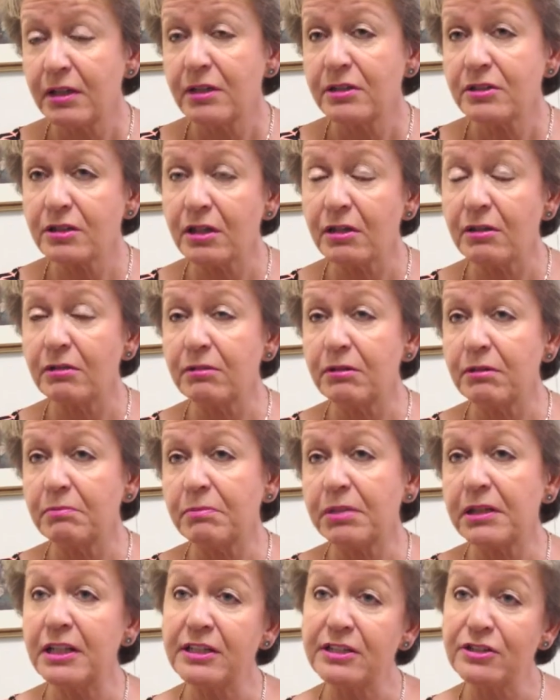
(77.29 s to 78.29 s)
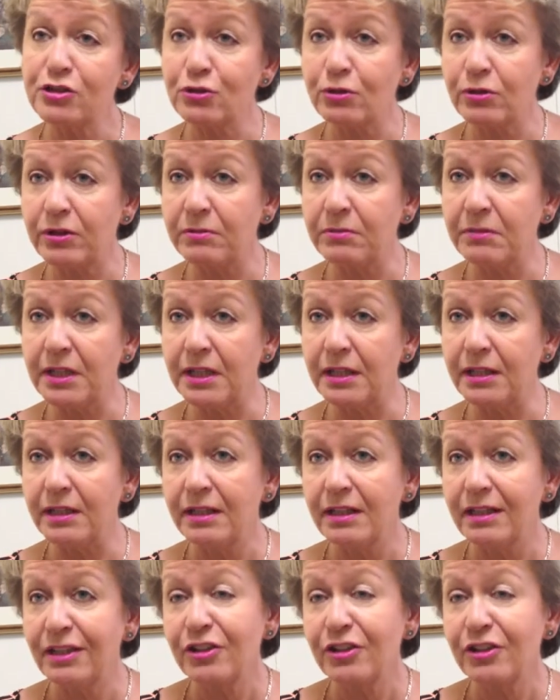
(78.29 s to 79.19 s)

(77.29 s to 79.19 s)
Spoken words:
So please join me